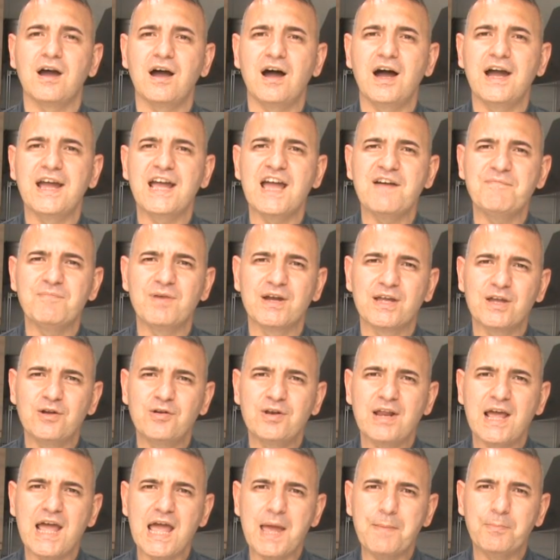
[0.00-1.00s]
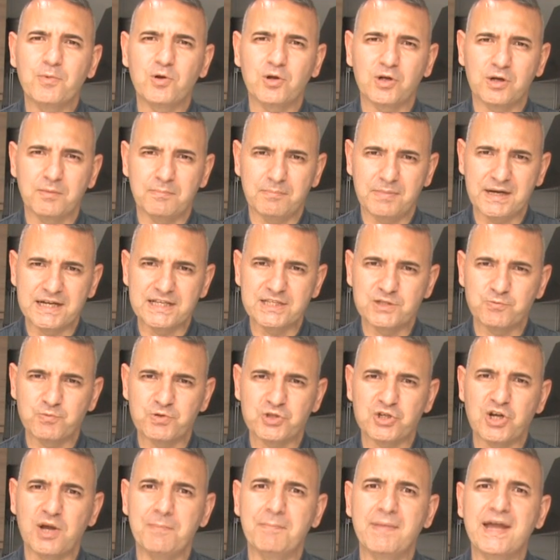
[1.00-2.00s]
I have my own hamburger buns
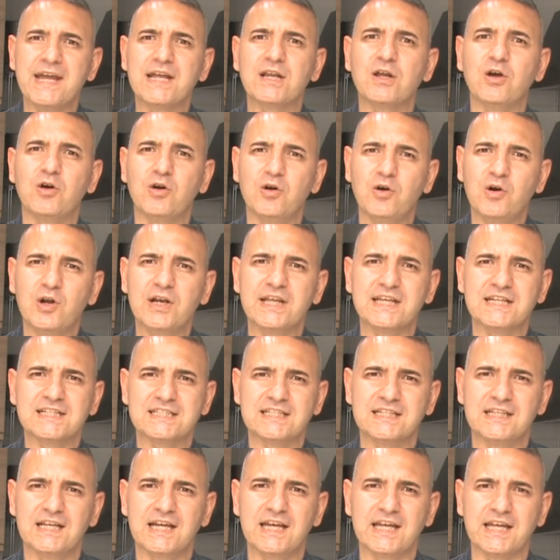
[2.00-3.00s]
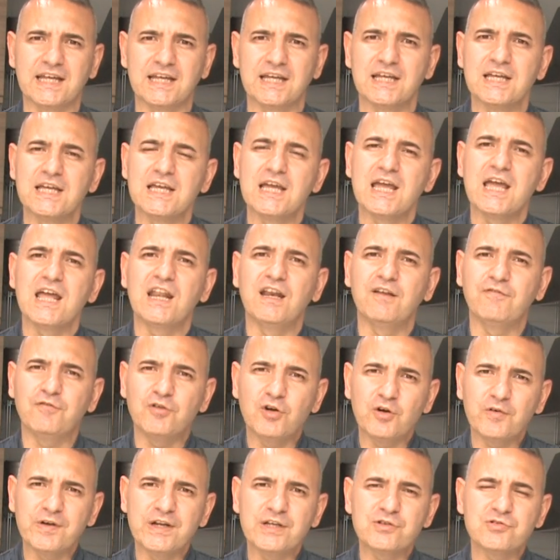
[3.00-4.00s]
which I made earlier today, and if
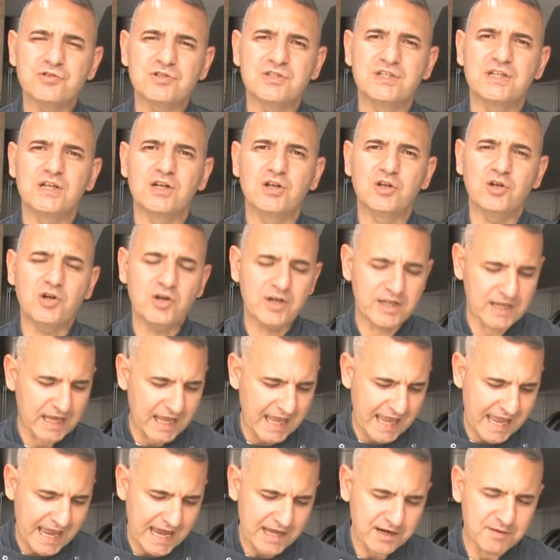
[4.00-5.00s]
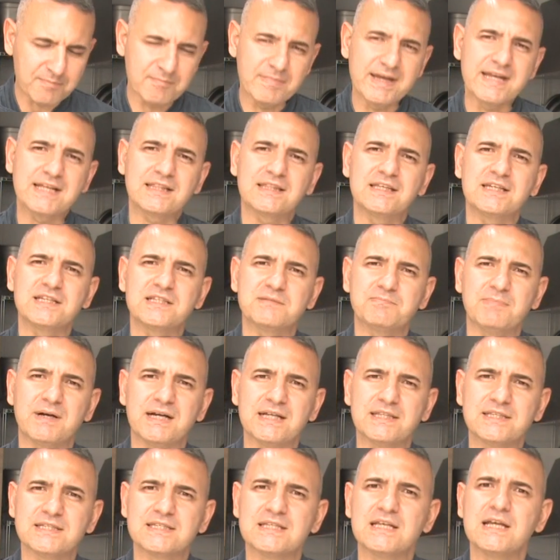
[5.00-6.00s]
you're interested in learning how to make these
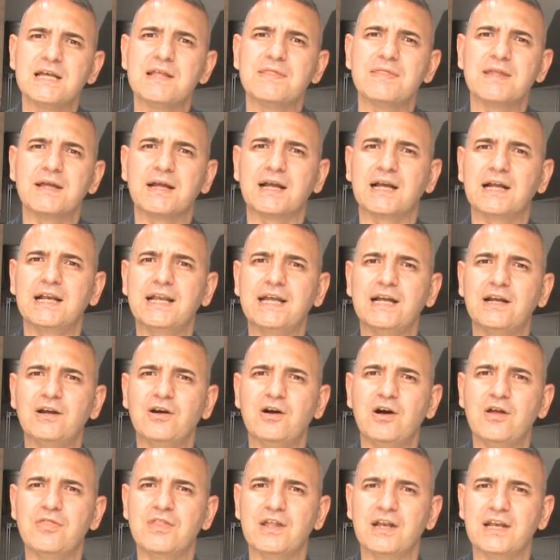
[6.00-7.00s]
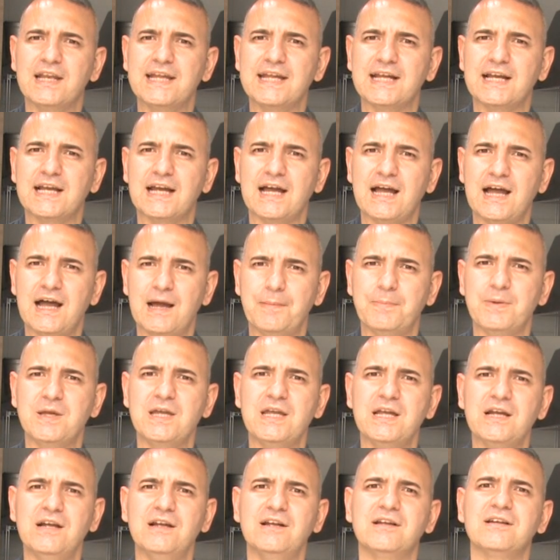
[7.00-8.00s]
buns, then click on the link up
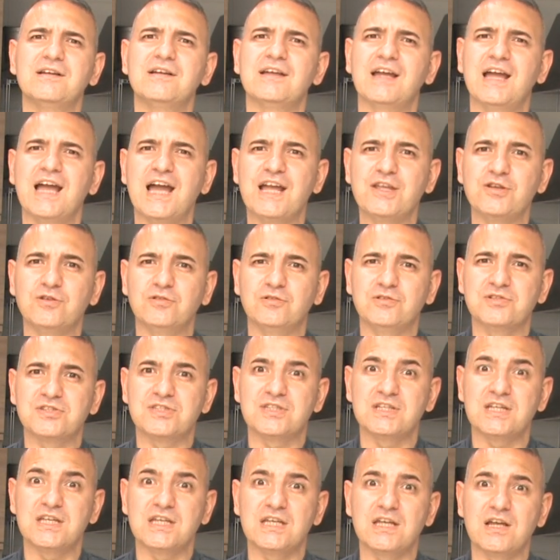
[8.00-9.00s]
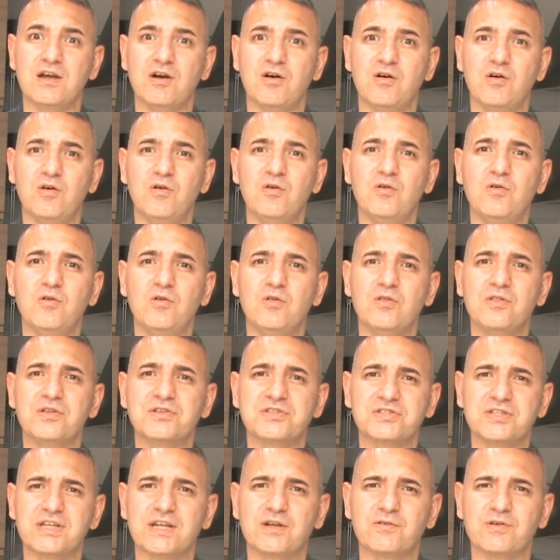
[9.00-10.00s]
here and you'll see all the
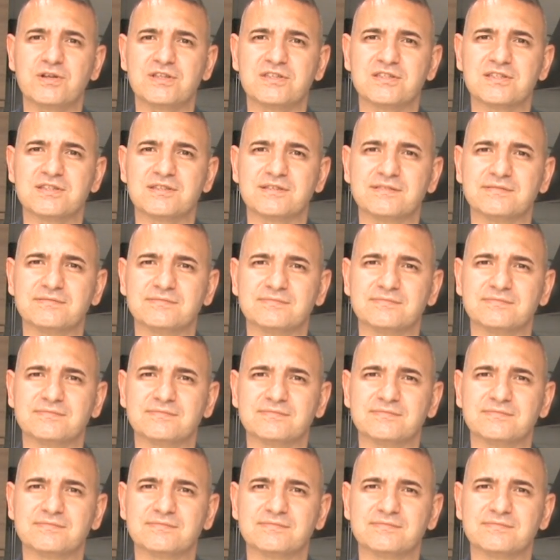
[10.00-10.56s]
secrets.